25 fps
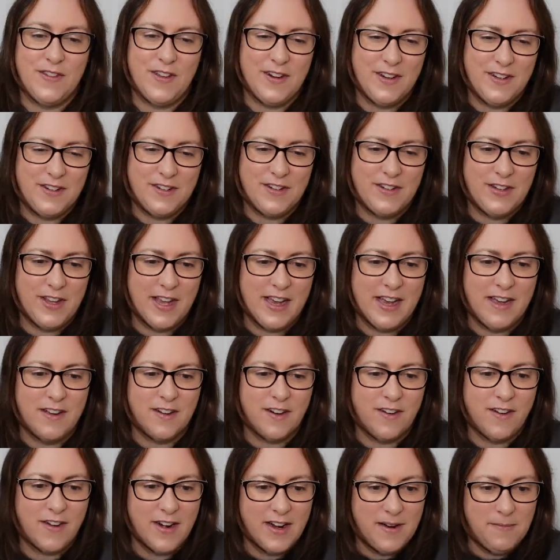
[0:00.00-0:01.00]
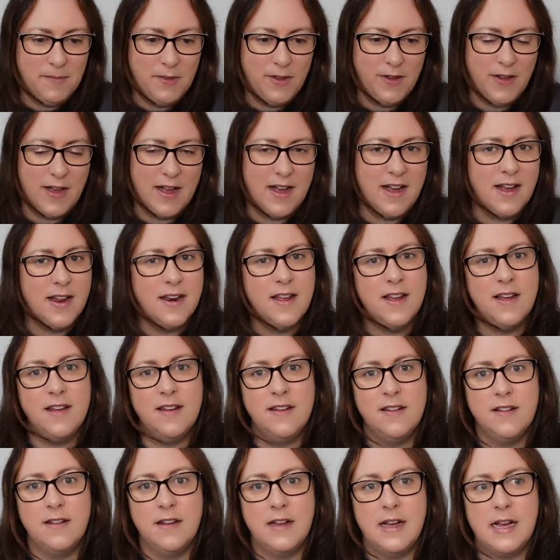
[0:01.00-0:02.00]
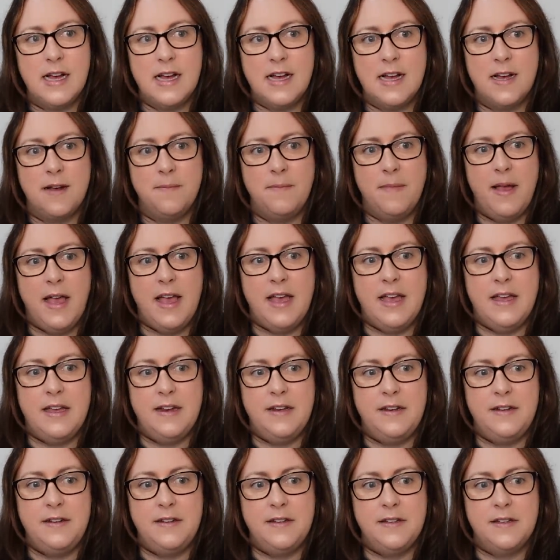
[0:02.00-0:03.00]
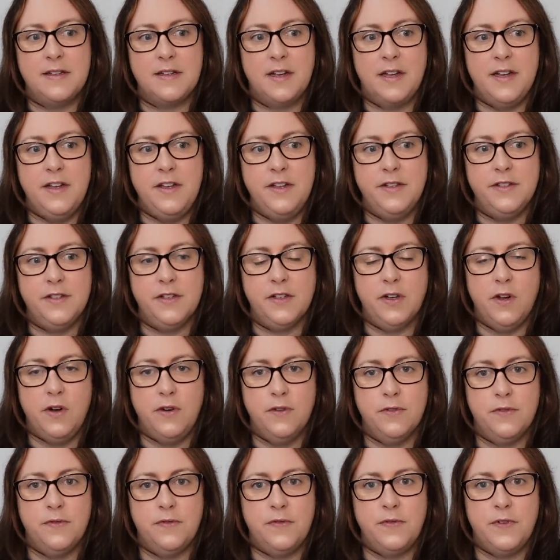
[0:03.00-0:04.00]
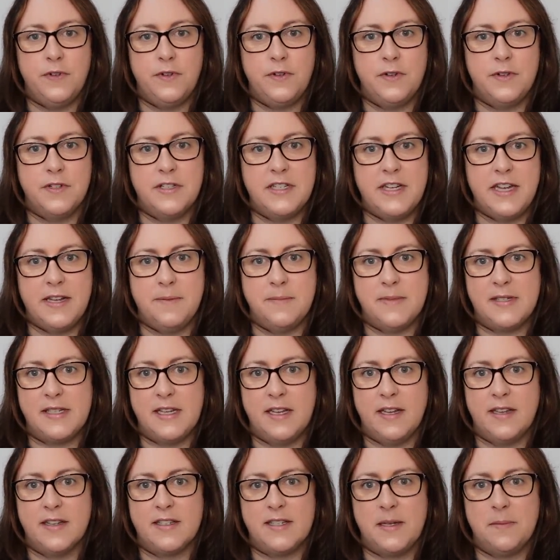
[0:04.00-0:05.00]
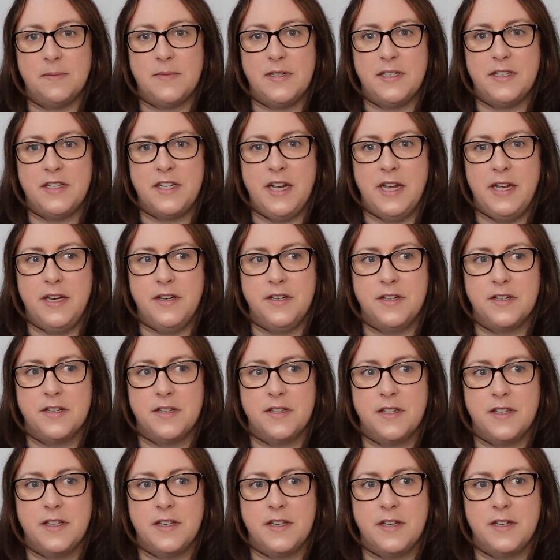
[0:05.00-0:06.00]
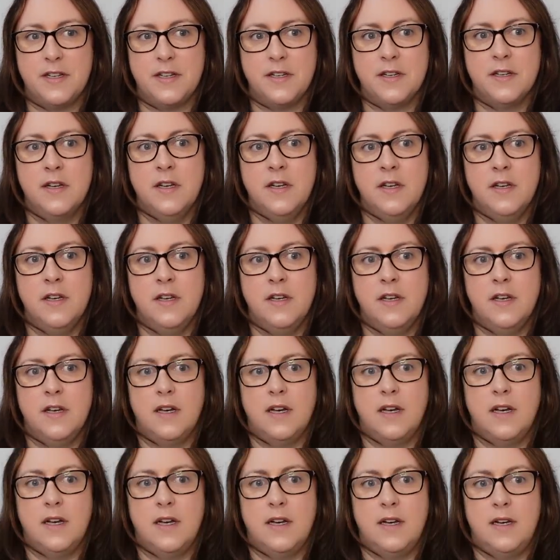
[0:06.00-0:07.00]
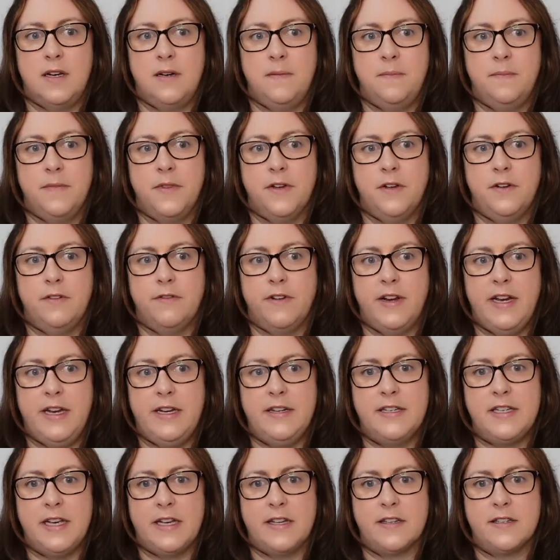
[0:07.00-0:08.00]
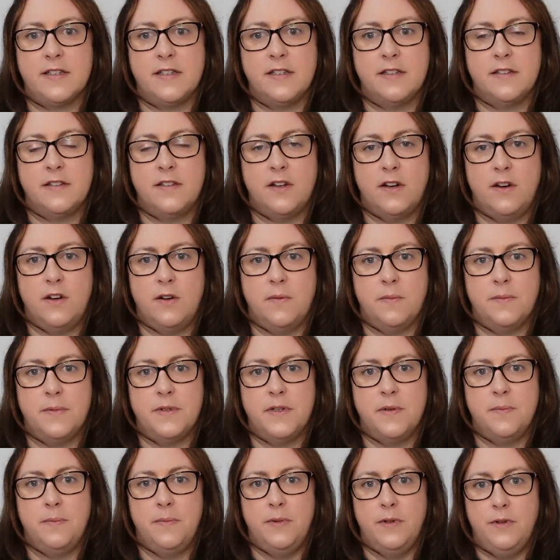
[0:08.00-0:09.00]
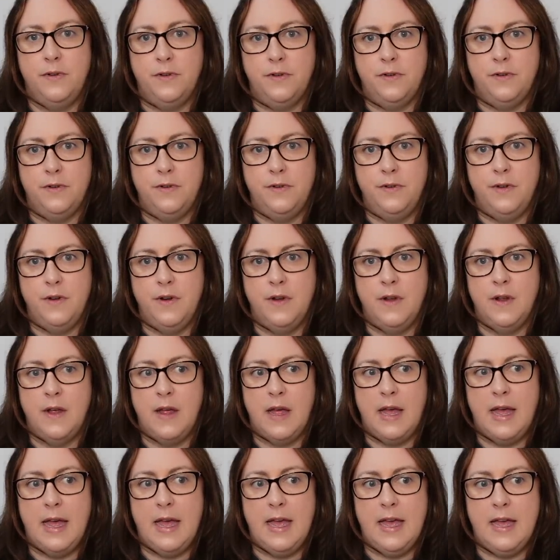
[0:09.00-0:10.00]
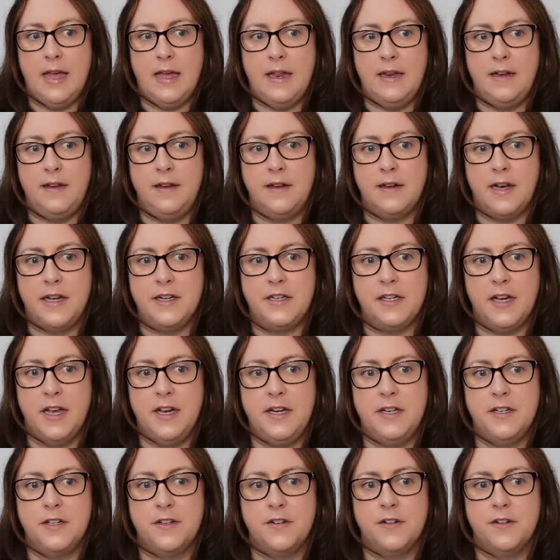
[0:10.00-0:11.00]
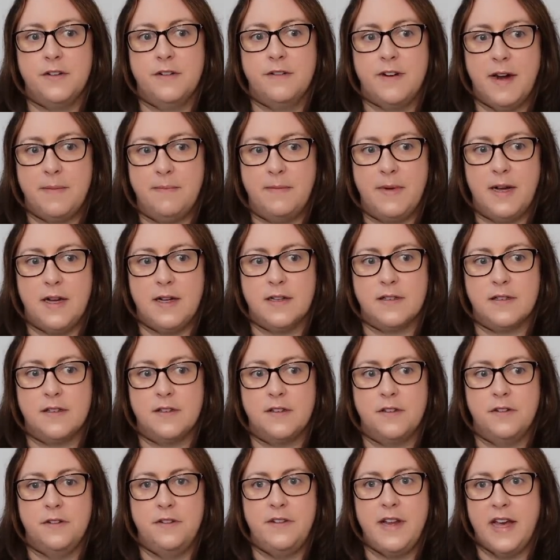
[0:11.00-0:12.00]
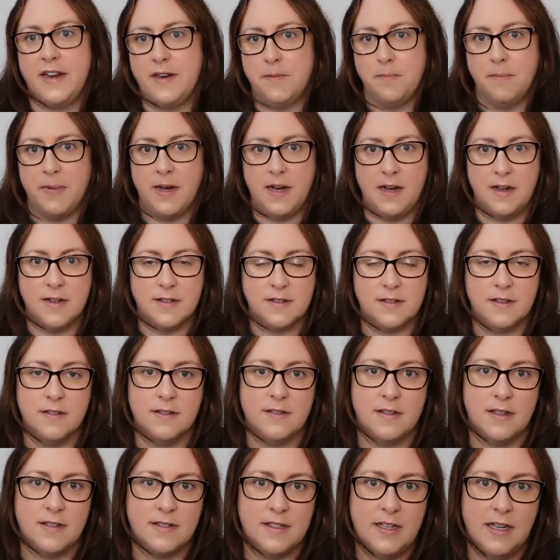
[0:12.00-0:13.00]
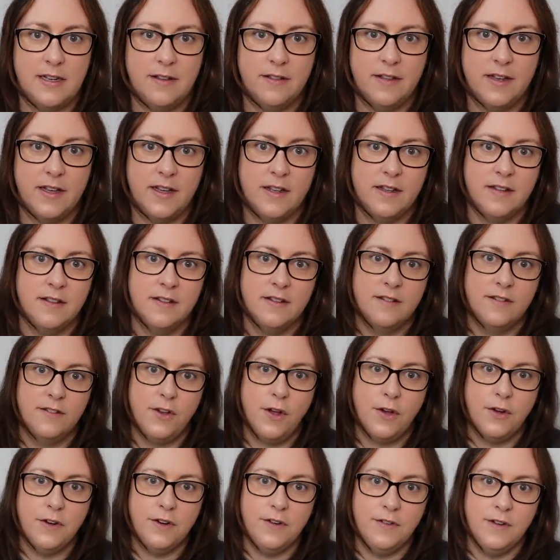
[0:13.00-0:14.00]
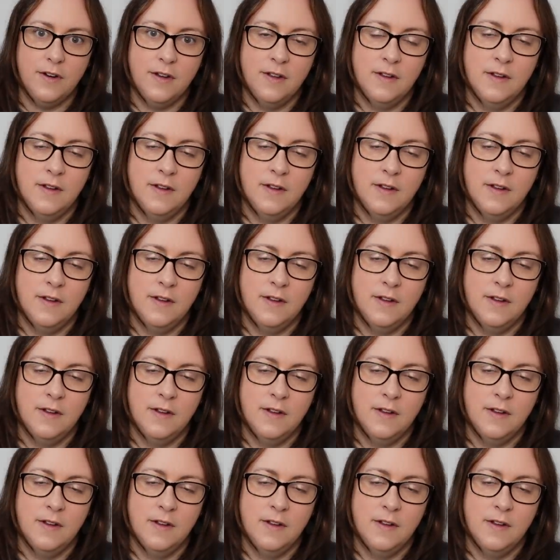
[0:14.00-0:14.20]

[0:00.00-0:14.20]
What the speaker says: 32 count cream the garner, and I used the Cold 4 DMC, except I changed the green text at the top to blue, and I changed grandmas to nan and pas because that's how they're known.